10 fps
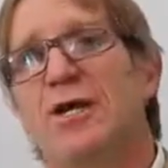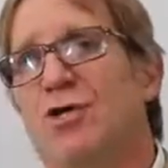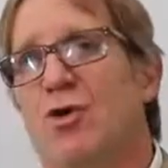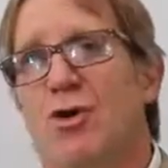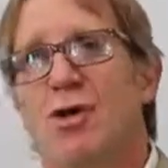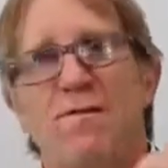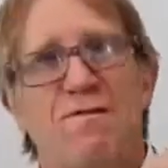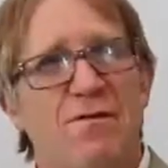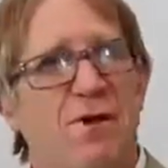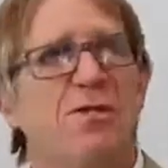your
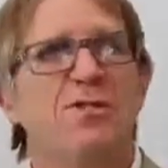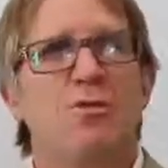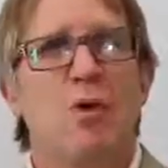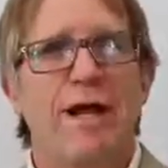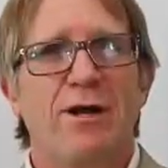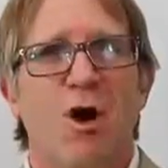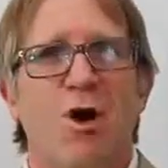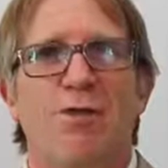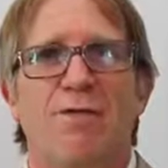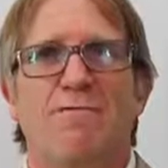conversion rate
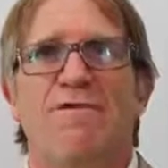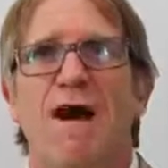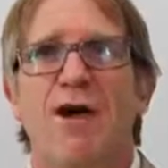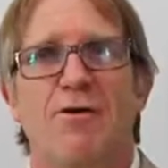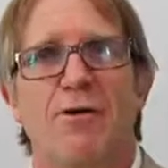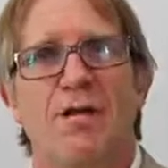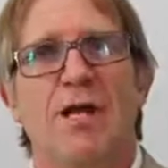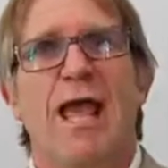on the phone